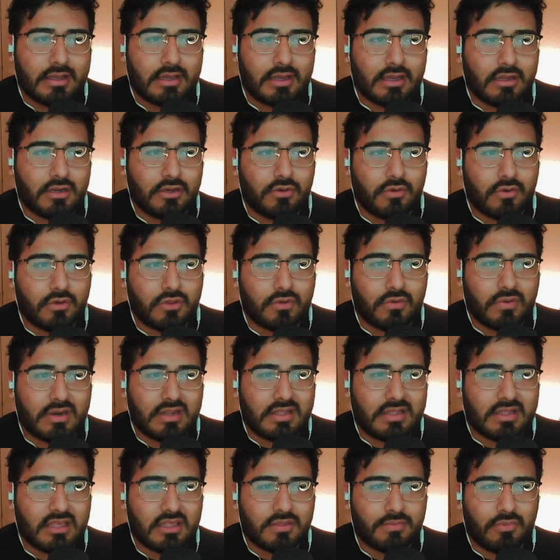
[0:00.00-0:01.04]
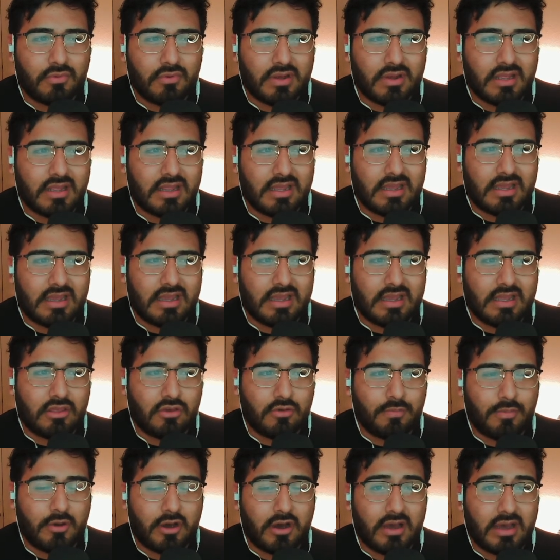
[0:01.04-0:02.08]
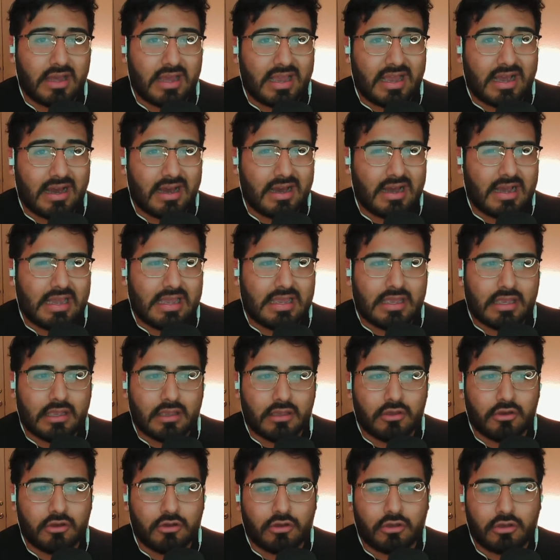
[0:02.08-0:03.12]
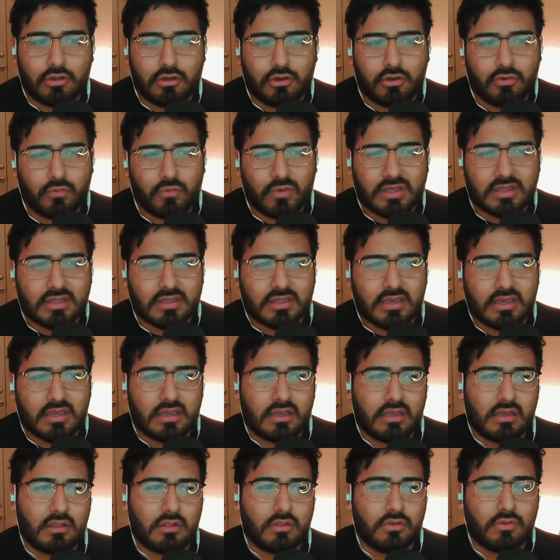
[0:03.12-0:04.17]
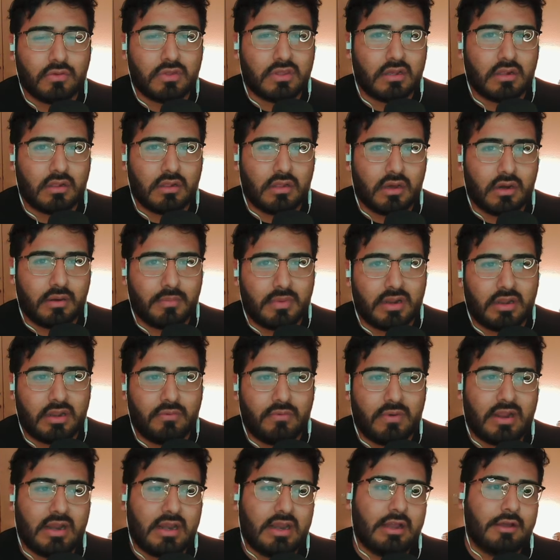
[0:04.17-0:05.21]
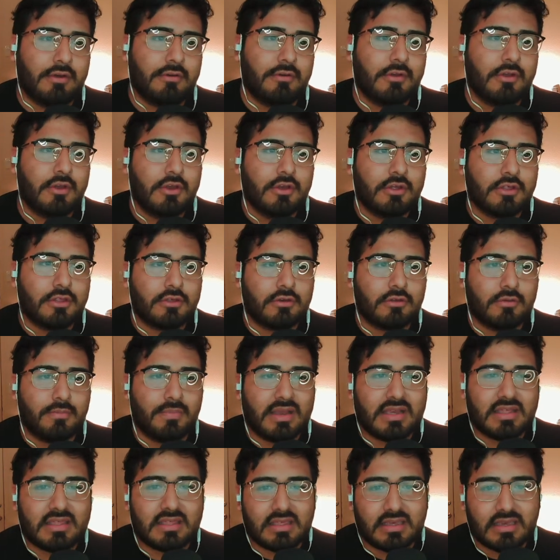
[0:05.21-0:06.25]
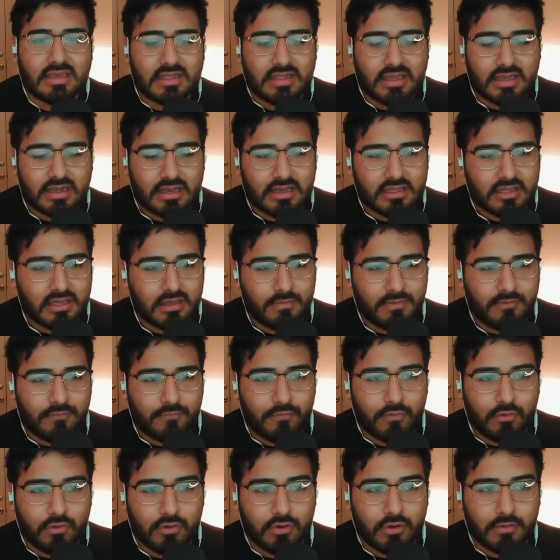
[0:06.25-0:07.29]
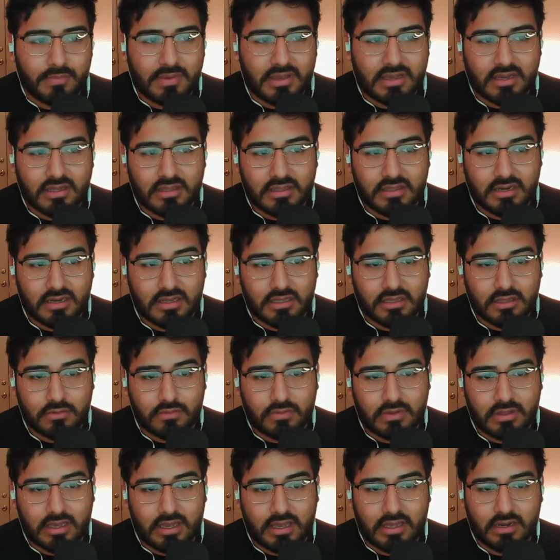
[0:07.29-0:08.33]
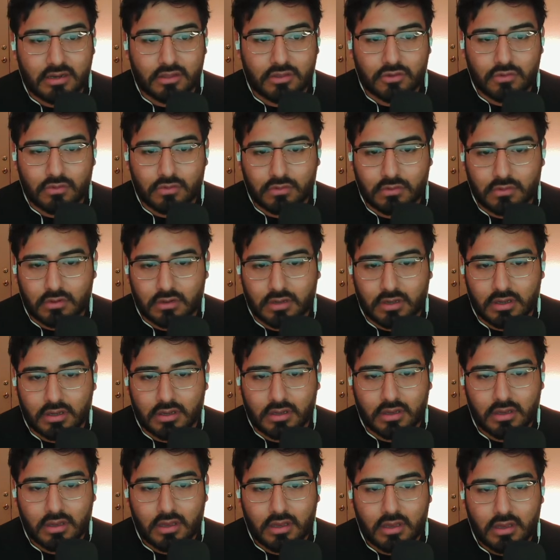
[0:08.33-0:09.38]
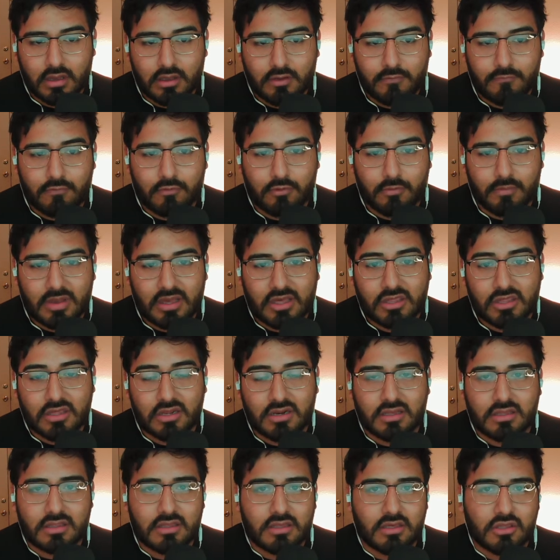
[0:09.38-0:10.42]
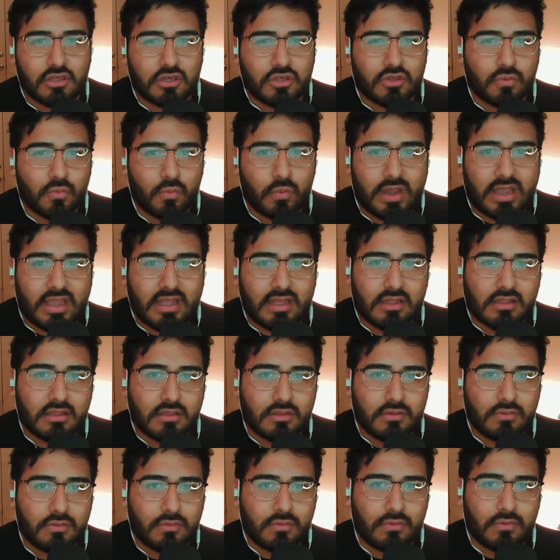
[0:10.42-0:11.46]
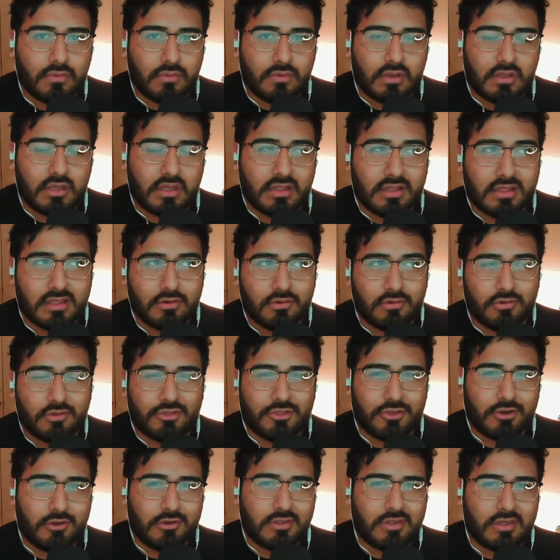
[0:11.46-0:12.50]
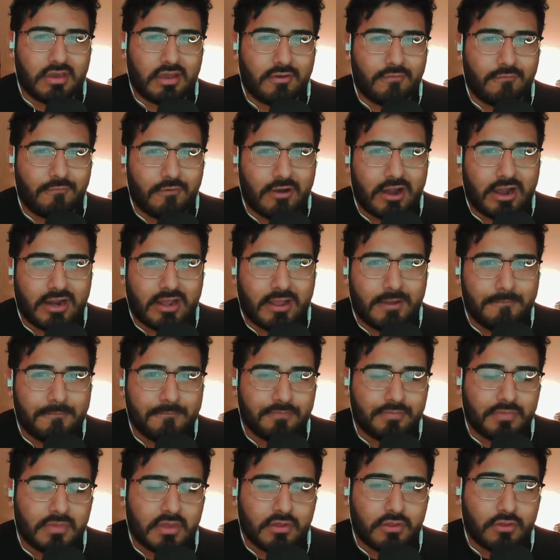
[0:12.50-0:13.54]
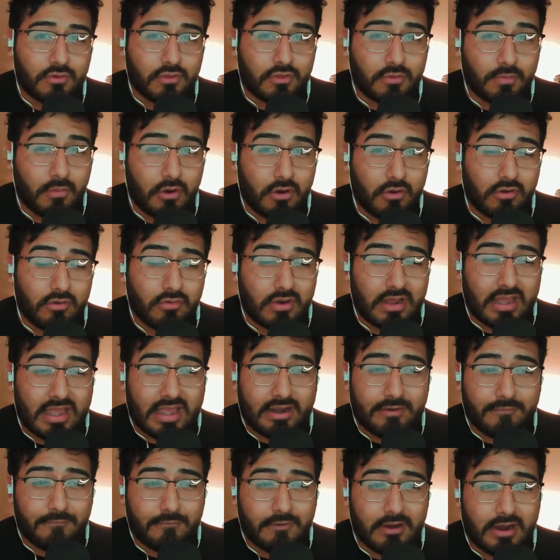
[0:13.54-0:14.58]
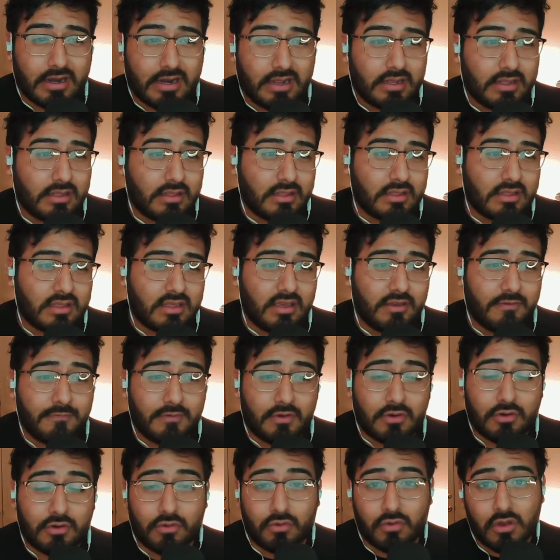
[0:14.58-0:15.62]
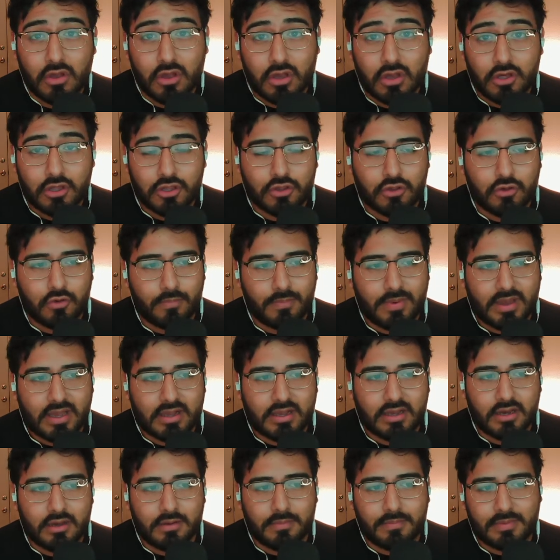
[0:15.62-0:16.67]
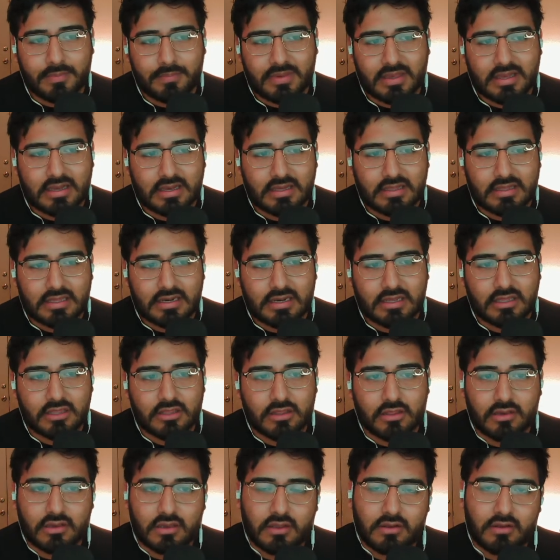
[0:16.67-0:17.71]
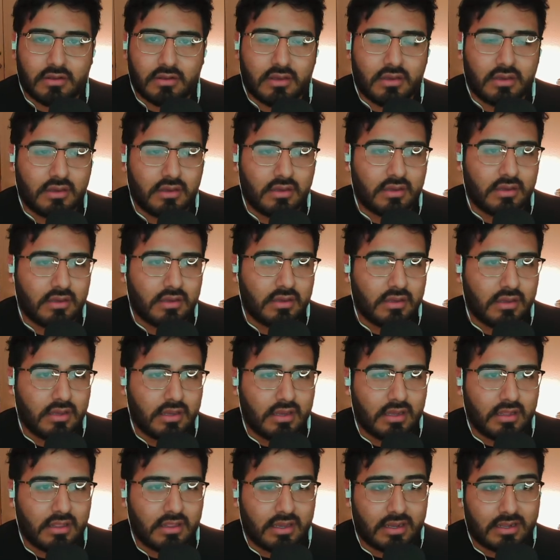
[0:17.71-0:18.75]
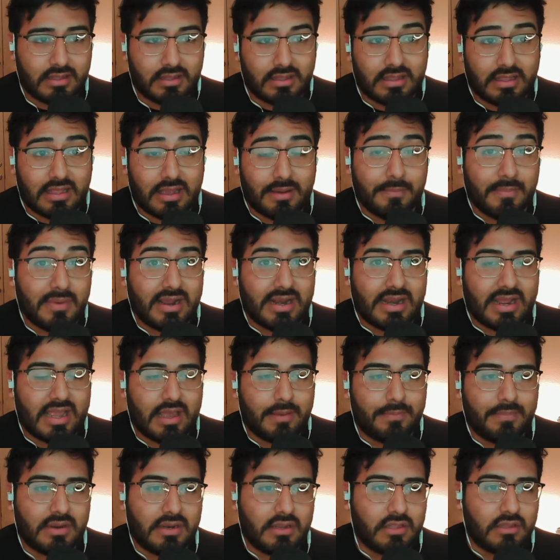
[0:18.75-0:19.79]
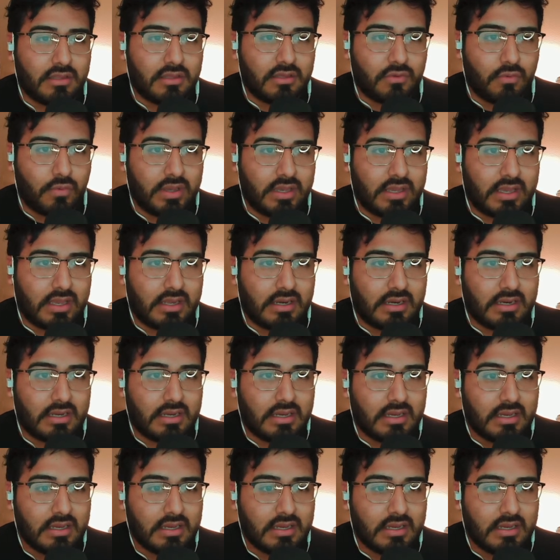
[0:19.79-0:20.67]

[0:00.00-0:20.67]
Dogecoin at this point and you bought high, you're risking losing a lot of money right now. So the best thing, like I said before, because it is doing that head and shoulder formation, is to just wait until Thursday and Friday. So tomorrow and Friday, to see if it'll shoot back up, because it is looking like that might happen into the weekend.